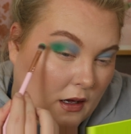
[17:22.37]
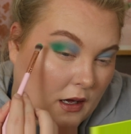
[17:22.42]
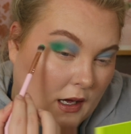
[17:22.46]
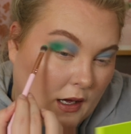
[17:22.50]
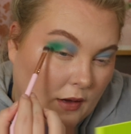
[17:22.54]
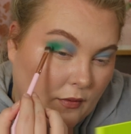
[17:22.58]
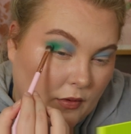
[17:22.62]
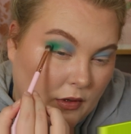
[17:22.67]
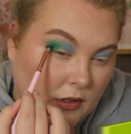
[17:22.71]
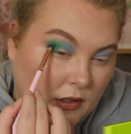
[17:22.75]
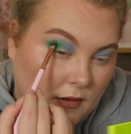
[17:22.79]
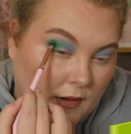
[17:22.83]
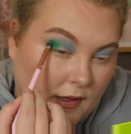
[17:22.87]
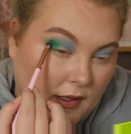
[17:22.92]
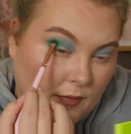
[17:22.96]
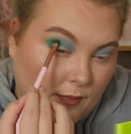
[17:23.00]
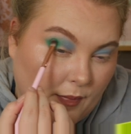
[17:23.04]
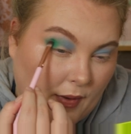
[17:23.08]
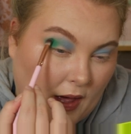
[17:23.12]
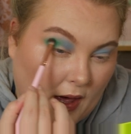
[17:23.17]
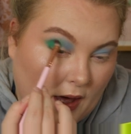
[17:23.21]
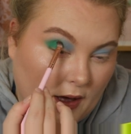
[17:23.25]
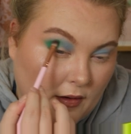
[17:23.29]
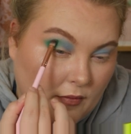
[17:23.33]
I wanna like
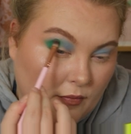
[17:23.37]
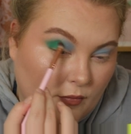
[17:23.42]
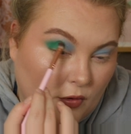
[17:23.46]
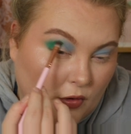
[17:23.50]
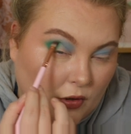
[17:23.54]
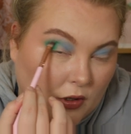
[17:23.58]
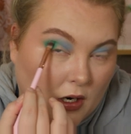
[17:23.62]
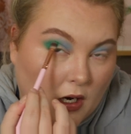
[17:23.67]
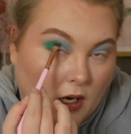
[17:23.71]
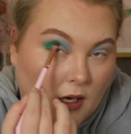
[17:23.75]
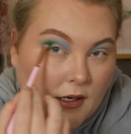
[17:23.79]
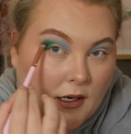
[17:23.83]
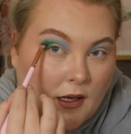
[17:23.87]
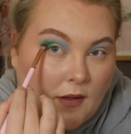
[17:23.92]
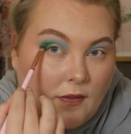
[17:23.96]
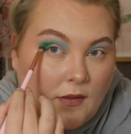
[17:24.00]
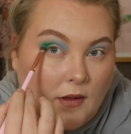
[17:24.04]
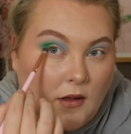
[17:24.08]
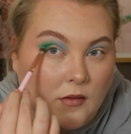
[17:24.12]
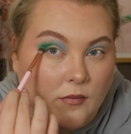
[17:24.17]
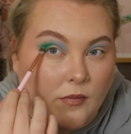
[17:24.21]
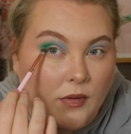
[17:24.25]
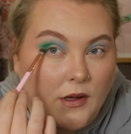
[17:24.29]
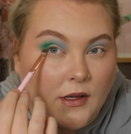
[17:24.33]
pack more on and
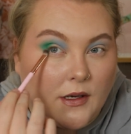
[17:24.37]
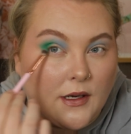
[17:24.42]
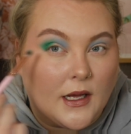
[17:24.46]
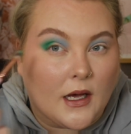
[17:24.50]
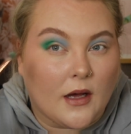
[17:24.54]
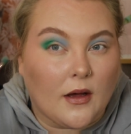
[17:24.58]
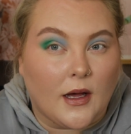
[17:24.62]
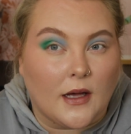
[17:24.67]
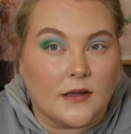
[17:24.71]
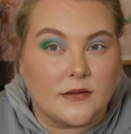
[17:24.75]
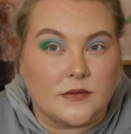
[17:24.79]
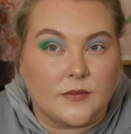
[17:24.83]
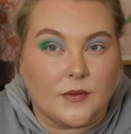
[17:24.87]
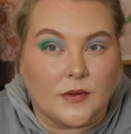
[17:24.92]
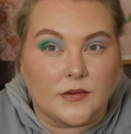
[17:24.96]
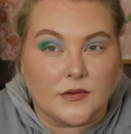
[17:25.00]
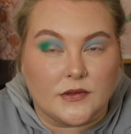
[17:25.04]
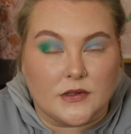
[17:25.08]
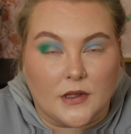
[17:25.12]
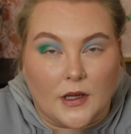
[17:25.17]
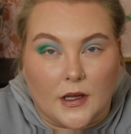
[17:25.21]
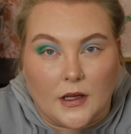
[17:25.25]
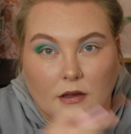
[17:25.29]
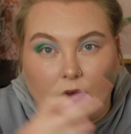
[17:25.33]
then blend out, as opposed
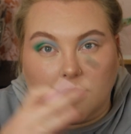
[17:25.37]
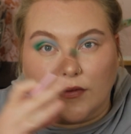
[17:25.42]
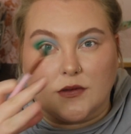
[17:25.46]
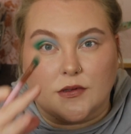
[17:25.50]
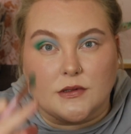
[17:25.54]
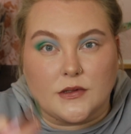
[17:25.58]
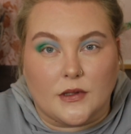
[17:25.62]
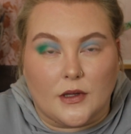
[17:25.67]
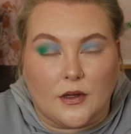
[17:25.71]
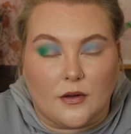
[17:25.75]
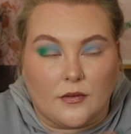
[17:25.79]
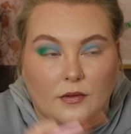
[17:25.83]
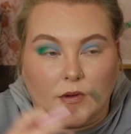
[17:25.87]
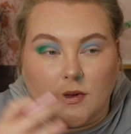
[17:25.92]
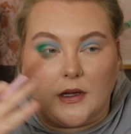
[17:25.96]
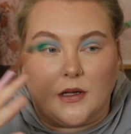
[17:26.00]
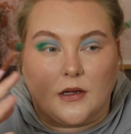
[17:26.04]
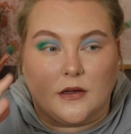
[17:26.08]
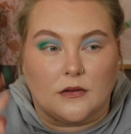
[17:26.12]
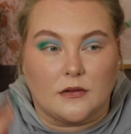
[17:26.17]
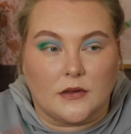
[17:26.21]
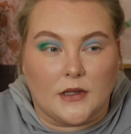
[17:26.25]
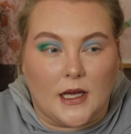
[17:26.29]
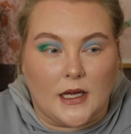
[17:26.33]
to like
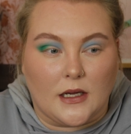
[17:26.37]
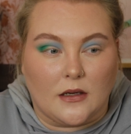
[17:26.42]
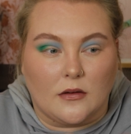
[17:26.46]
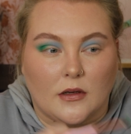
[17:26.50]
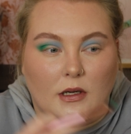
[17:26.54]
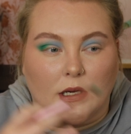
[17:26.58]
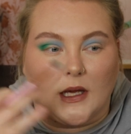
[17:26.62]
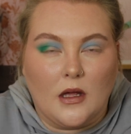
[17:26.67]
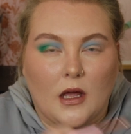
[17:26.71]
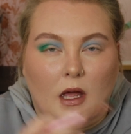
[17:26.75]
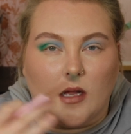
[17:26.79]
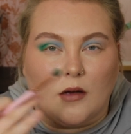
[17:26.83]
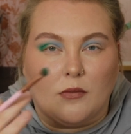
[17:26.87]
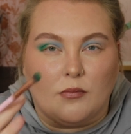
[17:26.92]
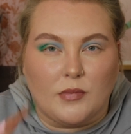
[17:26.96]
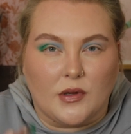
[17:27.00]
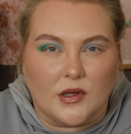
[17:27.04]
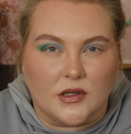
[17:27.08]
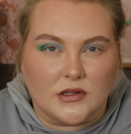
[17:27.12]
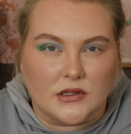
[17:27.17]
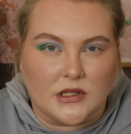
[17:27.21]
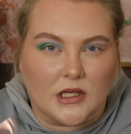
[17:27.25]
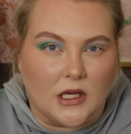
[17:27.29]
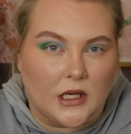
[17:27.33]
slowly layering and
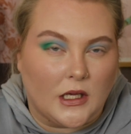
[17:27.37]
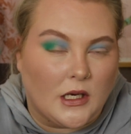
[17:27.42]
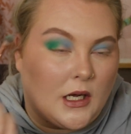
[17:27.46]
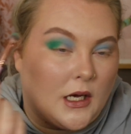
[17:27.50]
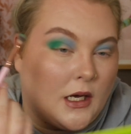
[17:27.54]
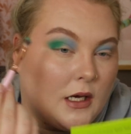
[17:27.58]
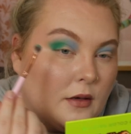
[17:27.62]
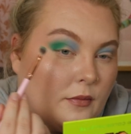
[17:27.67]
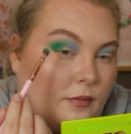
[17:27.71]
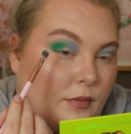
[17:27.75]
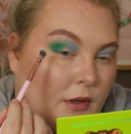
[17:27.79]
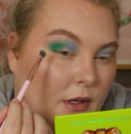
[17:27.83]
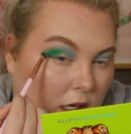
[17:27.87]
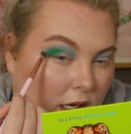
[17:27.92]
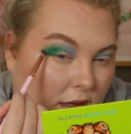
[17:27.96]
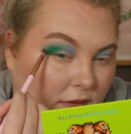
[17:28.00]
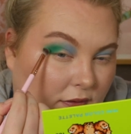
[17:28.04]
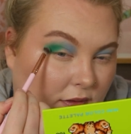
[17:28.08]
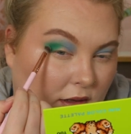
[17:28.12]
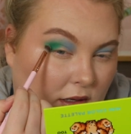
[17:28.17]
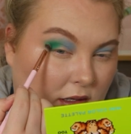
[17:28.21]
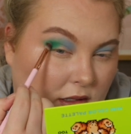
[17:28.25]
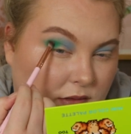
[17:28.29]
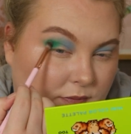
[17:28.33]
building it up. I
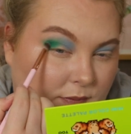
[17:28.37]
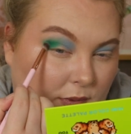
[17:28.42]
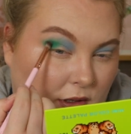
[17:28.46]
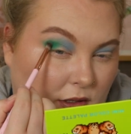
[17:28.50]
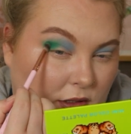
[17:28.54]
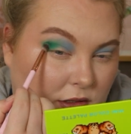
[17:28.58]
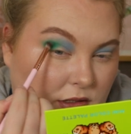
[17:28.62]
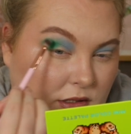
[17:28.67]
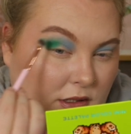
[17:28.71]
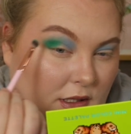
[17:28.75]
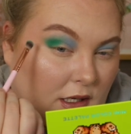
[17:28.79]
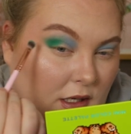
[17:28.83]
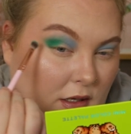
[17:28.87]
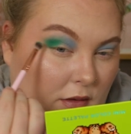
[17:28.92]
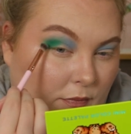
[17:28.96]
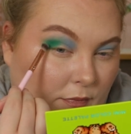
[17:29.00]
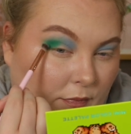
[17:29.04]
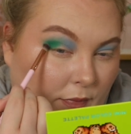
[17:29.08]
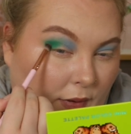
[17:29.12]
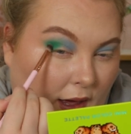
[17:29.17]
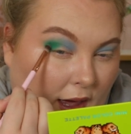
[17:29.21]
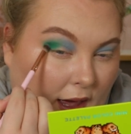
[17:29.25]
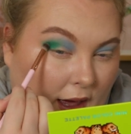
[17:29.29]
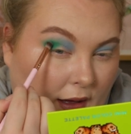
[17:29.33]
think it's better to like
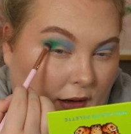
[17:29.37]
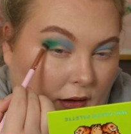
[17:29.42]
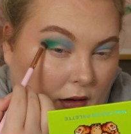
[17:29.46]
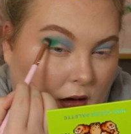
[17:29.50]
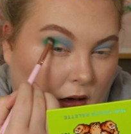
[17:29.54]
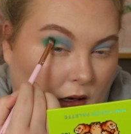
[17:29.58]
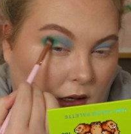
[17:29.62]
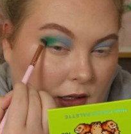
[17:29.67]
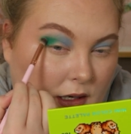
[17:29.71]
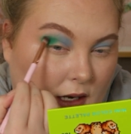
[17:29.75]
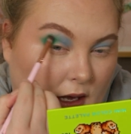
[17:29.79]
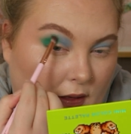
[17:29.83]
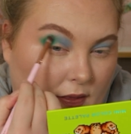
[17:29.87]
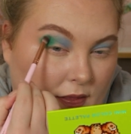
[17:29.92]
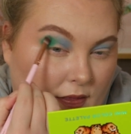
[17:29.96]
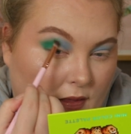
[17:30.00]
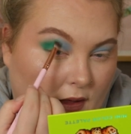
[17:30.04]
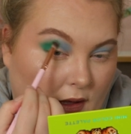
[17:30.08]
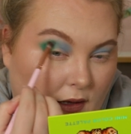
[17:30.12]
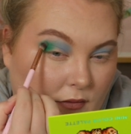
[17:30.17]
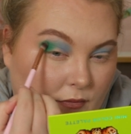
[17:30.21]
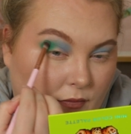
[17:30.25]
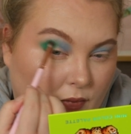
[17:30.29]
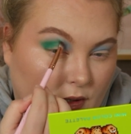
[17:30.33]
pack on and
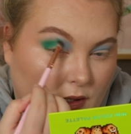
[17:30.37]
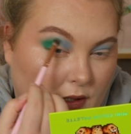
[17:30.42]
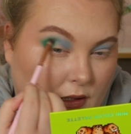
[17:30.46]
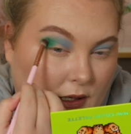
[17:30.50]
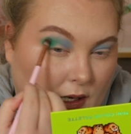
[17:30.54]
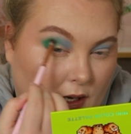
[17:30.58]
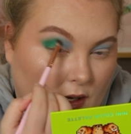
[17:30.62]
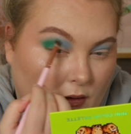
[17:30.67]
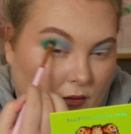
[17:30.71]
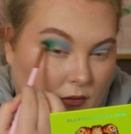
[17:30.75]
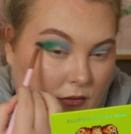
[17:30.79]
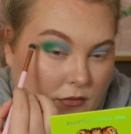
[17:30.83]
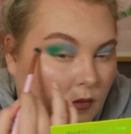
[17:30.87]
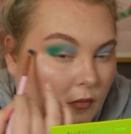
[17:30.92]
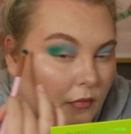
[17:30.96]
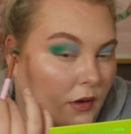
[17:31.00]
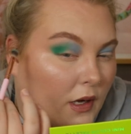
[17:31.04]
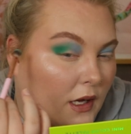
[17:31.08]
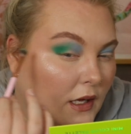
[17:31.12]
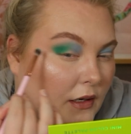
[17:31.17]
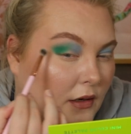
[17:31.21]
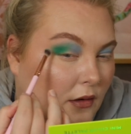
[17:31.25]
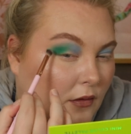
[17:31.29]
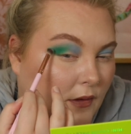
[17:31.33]
then blend out. But
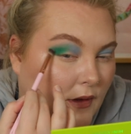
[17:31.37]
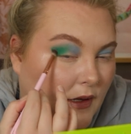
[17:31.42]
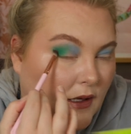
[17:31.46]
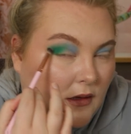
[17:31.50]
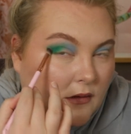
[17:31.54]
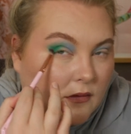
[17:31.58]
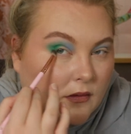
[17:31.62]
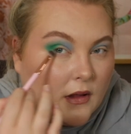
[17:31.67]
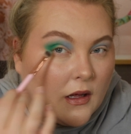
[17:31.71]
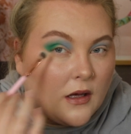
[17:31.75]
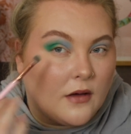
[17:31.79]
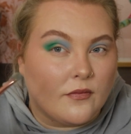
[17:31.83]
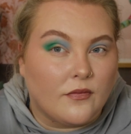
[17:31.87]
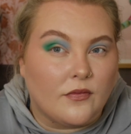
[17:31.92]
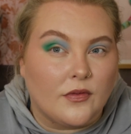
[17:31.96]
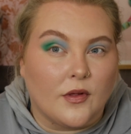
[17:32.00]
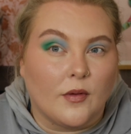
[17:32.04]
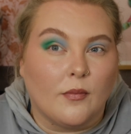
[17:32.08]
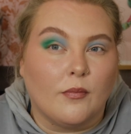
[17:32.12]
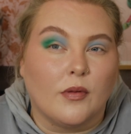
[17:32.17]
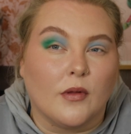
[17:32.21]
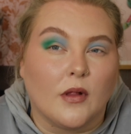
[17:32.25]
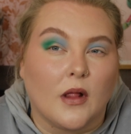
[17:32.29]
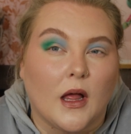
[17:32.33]
I don't like love the
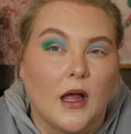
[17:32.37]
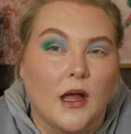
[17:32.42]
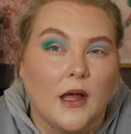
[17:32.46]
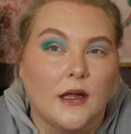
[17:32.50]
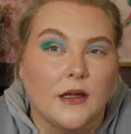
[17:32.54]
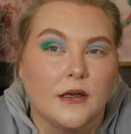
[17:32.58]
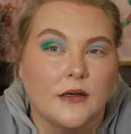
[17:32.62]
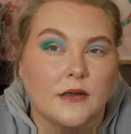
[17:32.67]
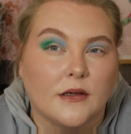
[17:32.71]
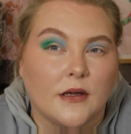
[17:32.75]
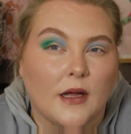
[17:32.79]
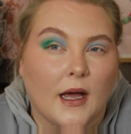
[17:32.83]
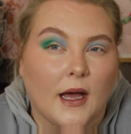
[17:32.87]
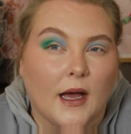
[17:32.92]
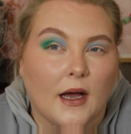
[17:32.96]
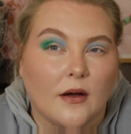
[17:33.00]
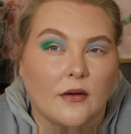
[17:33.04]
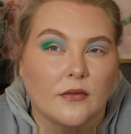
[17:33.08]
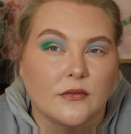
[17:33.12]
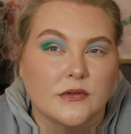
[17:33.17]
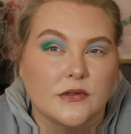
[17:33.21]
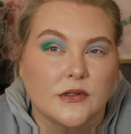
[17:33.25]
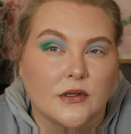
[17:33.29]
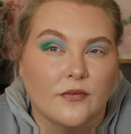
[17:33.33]
blend
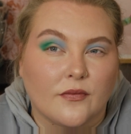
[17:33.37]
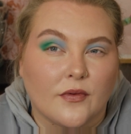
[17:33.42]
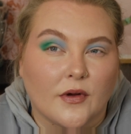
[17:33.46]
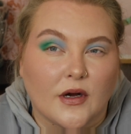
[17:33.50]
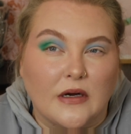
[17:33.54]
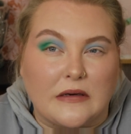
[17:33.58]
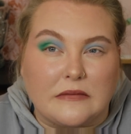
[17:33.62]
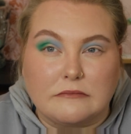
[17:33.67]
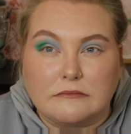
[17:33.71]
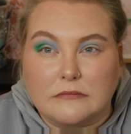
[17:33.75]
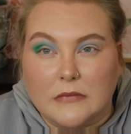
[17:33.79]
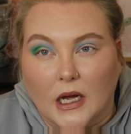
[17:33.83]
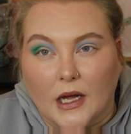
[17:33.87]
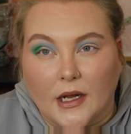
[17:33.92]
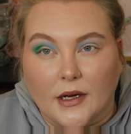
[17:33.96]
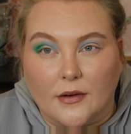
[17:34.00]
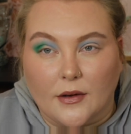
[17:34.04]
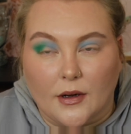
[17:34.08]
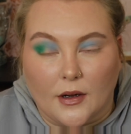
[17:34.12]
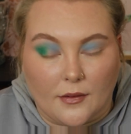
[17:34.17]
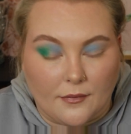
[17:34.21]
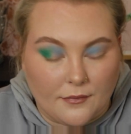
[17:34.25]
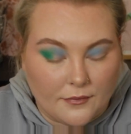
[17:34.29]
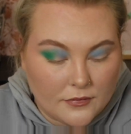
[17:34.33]
out so far. I don't know.